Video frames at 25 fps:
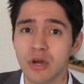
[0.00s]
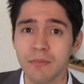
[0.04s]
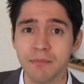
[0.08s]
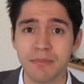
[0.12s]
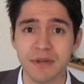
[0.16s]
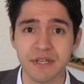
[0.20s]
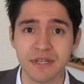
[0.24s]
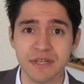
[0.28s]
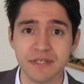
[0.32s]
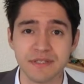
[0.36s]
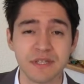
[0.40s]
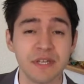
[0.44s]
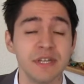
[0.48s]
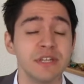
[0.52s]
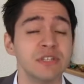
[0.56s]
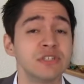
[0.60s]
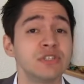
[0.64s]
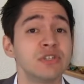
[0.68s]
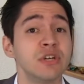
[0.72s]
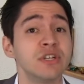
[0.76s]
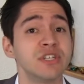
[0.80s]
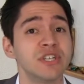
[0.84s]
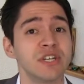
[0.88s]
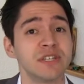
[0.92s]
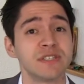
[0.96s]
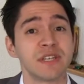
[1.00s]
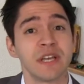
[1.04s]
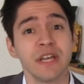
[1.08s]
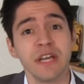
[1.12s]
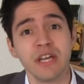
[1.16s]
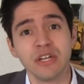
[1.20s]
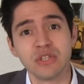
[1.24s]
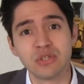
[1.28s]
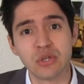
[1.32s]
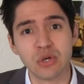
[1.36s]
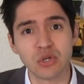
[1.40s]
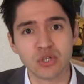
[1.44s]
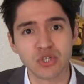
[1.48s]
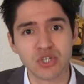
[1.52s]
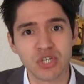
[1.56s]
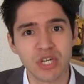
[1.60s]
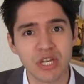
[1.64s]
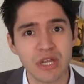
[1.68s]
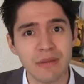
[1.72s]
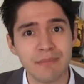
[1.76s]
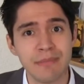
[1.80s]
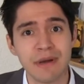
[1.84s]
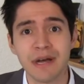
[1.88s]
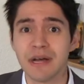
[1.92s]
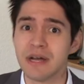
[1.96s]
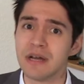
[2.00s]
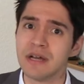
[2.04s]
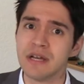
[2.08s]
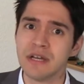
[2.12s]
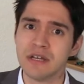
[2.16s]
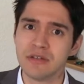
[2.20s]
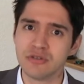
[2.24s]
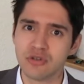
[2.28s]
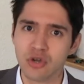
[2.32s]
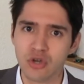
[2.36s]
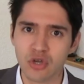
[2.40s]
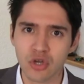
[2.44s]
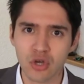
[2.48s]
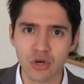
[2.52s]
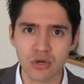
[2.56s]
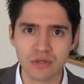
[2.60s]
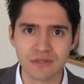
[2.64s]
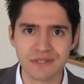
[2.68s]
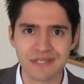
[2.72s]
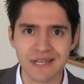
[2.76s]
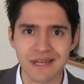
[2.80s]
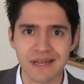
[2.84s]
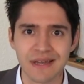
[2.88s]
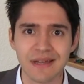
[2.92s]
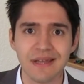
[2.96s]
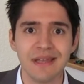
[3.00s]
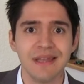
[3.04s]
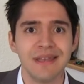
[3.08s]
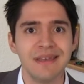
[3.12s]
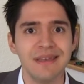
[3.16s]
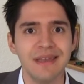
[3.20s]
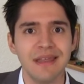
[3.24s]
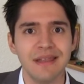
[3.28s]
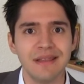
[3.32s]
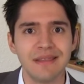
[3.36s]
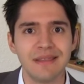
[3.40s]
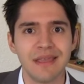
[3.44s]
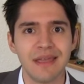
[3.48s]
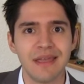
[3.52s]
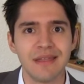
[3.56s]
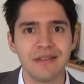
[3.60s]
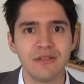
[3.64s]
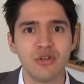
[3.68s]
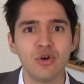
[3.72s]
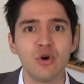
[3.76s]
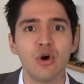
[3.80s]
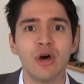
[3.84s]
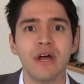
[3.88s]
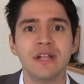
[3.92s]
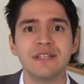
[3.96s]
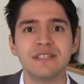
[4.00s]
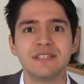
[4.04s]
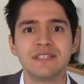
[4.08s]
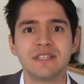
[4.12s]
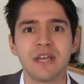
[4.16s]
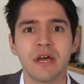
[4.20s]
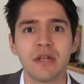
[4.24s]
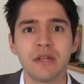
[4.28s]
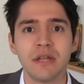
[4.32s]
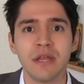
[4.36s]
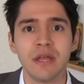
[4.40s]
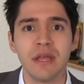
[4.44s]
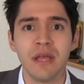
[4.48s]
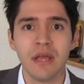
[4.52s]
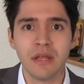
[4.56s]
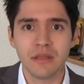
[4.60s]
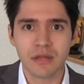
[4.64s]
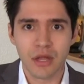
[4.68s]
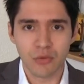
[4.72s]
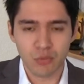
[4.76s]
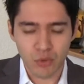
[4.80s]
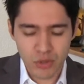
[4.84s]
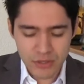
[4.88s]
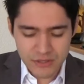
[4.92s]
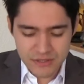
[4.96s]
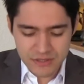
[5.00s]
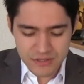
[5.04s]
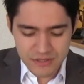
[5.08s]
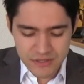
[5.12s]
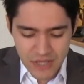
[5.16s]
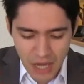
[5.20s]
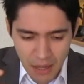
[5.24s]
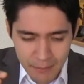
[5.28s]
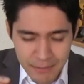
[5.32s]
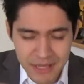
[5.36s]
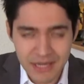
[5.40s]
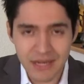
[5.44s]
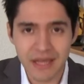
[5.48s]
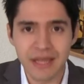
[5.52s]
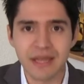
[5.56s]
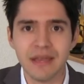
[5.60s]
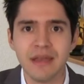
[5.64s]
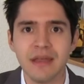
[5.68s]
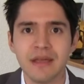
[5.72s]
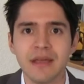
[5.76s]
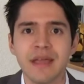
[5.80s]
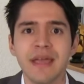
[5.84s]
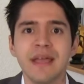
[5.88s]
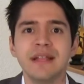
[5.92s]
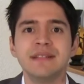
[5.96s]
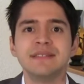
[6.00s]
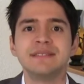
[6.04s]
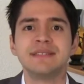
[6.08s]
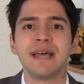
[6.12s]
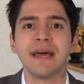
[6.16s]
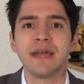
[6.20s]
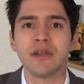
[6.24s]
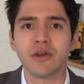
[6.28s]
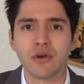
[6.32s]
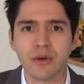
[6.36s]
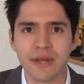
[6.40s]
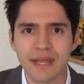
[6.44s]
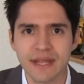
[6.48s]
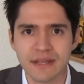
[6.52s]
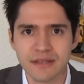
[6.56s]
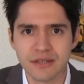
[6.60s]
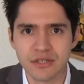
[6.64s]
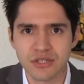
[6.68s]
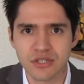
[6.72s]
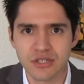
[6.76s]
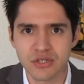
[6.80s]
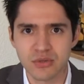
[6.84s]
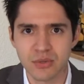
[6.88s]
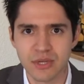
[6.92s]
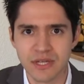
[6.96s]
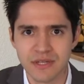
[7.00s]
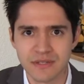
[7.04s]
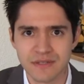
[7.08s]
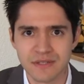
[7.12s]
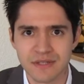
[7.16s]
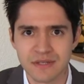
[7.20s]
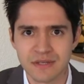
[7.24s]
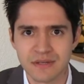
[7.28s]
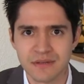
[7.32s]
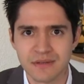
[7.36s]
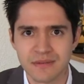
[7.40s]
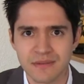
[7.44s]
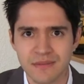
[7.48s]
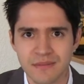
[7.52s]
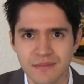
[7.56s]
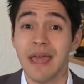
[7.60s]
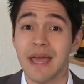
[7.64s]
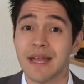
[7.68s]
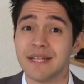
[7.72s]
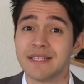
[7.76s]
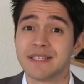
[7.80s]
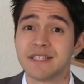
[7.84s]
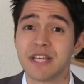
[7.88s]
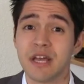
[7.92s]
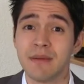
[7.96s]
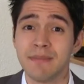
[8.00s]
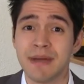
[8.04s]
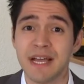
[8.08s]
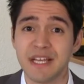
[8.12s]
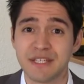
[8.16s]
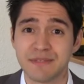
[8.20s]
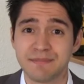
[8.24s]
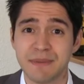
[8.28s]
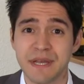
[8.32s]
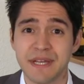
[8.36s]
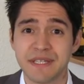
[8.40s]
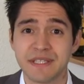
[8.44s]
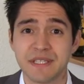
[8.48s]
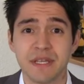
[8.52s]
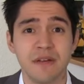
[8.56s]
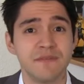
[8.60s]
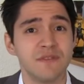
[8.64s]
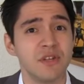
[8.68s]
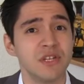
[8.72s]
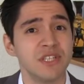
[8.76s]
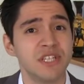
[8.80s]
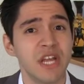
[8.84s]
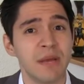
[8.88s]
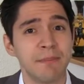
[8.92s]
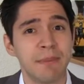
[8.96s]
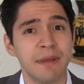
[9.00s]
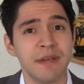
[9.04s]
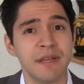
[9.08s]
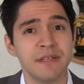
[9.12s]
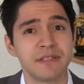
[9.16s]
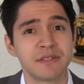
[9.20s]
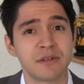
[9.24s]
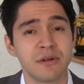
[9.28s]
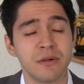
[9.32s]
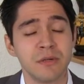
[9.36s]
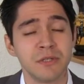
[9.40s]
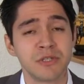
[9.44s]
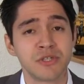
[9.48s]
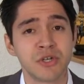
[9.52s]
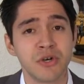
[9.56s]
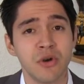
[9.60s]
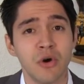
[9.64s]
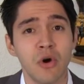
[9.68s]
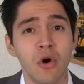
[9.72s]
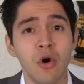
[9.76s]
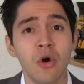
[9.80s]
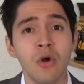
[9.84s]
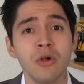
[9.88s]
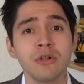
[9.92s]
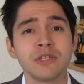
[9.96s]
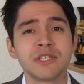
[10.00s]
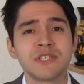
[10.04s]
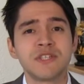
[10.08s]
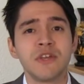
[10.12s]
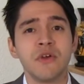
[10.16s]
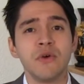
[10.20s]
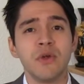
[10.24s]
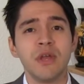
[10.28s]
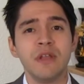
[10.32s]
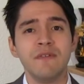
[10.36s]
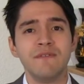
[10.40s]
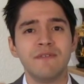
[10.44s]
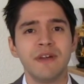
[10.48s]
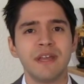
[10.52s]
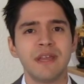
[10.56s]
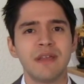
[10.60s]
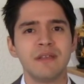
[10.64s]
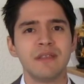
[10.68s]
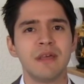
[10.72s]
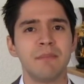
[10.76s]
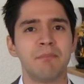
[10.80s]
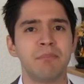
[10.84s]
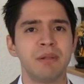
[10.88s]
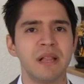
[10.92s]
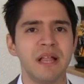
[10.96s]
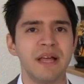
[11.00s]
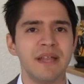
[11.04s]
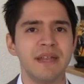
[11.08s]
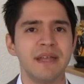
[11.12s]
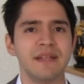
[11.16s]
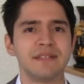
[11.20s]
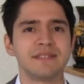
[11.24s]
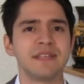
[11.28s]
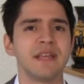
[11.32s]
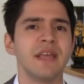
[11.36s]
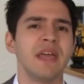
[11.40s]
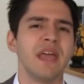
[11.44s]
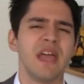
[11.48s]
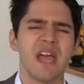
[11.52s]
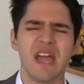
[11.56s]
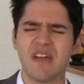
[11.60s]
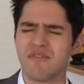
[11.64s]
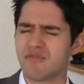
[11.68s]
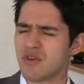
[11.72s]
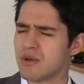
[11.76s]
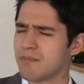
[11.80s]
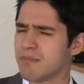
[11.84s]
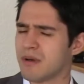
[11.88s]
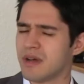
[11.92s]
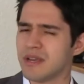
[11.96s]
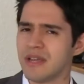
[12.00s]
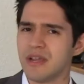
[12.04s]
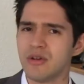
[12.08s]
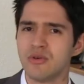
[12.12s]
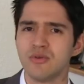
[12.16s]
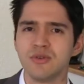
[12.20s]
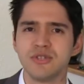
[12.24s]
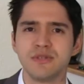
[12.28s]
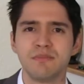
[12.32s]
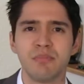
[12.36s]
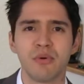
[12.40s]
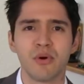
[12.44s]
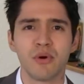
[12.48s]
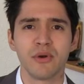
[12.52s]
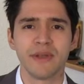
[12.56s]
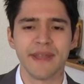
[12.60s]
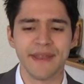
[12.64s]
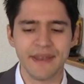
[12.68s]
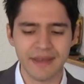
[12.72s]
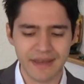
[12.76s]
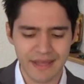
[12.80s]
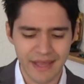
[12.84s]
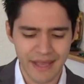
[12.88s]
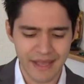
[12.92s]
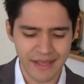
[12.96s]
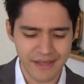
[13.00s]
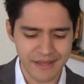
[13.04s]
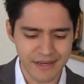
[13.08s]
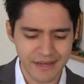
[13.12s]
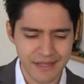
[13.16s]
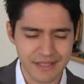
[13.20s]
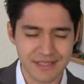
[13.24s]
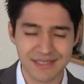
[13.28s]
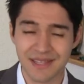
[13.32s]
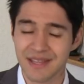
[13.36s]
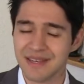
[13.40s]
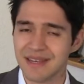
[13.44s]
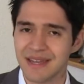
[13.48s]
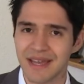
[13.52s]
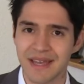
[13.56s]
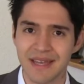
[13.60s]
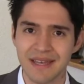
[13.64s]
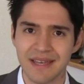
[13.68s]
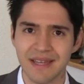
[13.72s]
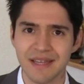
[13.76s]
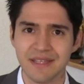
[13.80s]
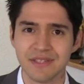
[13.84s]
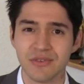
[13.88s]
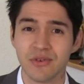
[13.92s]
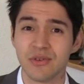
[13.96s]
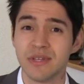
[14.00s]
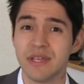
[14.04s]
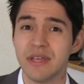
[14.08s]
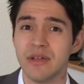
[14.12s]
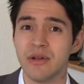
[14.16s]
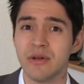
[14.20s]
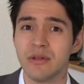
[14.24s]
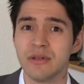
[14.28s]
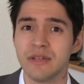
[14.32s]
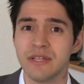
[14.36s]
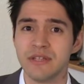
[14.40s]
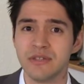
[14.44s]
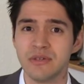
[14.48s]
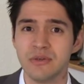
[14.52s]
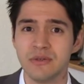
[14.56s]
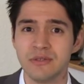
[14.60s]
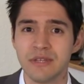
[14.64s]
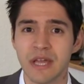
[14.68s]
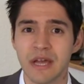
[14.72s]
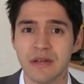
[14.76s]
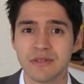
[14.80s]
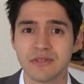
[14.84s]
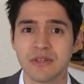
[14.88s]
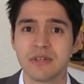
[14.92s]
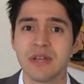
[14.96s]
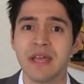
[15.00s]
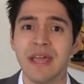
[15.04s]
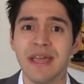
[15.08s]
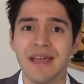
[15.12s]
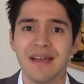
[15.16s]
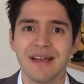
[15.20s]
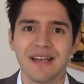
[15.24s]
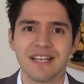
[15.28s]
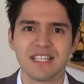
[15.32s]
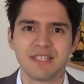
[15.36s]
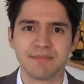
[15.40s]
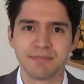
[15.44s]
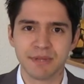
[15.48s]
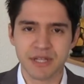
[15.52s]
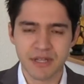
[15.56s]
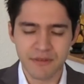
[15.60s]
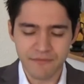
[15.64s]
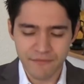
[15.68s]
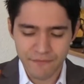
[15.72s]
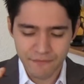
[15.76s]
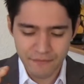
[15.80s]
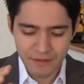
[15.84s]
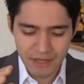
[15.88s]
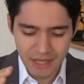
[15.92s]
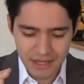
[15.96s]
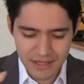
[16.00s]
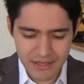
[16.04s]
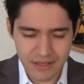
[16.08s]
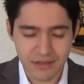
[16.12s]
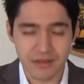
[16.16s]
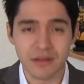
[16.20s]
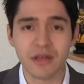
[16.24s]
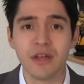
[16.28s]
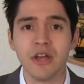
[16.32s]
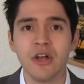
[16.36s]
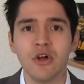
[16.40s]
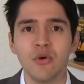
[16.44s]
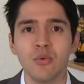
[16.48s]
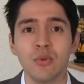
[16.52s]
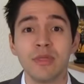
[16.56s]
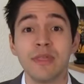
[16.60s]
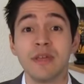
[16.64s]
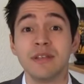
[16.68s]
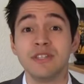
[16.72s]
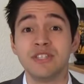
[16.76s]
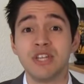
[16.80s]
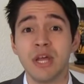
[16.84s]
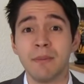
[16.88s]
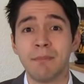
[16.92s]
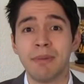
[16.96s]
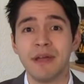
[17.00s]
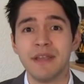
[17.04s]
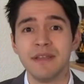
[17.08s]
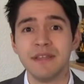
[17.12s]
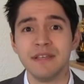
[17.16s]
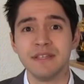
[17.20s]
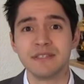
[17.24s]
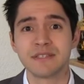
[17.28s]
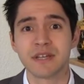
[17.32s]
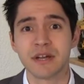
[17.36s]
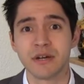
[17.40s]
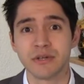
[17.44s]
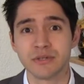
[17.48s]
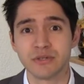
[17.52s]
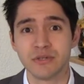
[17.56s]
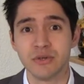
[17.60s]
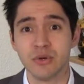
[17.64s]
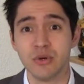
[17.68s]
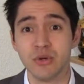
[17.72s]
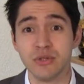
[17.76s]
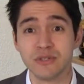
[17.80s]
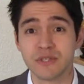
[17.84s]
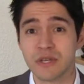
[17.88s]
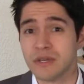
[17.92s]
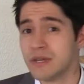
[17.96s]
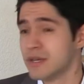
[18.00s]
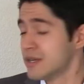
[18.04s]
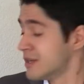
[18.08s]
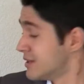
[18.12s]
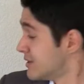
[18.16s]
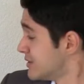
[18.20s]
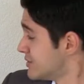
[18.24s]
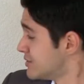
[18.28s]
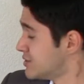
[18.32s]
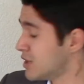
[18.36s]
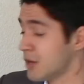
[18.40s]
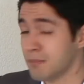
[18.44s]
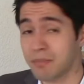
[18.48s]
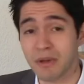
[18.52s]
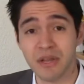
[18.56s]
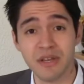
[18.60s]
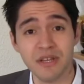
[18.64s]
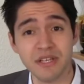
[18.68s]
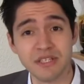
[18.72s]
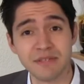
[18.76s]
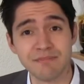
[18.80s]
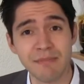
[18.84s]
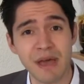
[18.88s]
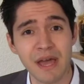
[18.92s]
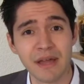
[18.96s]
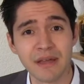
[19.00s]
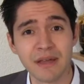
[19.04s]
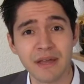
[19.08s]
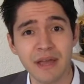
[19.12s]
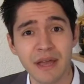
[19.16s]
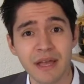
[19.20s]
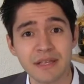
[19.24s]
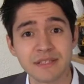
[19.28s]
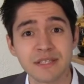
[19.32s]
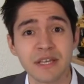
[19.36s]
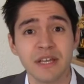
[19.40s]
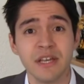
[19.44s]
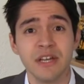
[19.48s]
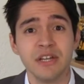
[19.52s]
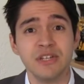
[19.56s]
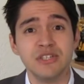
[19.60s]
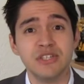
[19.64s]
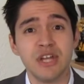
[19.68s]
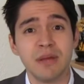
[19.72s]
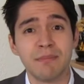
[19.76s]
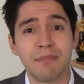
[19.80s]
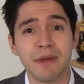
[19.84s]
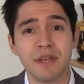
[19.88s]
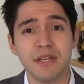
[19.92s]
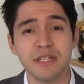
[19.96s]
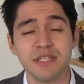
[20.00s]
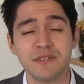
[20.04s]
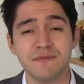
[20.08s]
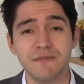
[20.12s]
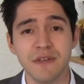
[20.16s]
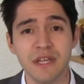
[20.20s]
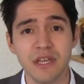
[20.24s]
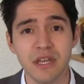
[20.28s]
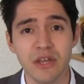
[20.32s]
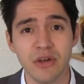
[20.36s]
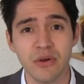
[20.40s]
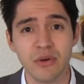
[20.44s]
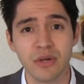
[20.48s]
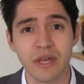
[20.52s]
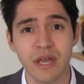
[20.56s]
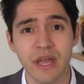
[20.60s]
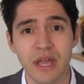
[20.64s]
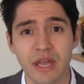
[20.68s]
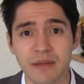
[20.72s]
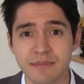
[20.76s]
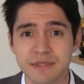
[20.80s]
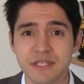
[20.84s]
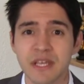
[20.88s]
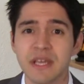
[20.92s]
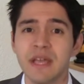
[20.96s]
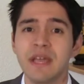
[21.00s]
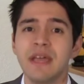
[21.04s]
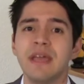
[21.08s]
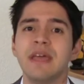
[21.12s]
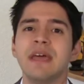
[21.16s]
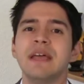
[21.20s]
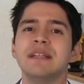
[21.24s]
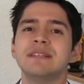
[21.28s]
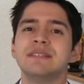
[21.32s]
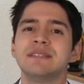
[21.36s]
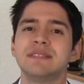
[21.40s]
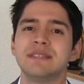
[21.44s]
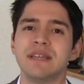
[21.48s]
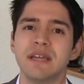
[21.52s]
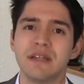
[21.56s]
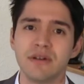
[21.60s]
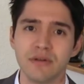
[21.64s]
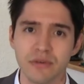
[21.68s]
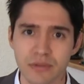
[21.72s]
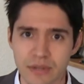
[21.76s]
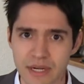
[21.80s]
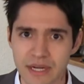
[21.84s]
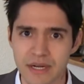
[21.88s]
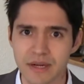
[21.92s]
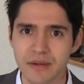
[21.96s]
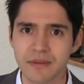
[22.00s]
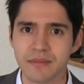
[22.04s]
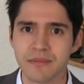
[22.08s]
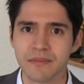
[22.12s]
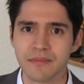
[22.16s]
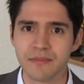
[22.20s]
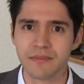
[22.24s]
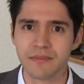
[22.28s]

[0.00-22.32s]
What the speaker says: companies such as Toshiba, Toyota, Nintendo and Sony that were dominating entire industries. And some aspects of the Japanese culture also invaded the planet. Everybody who's born in the 80s, the 90s or the early 2000s has been flooded with Japanese cartoons, Japanese mangas, Japanese video games, etc.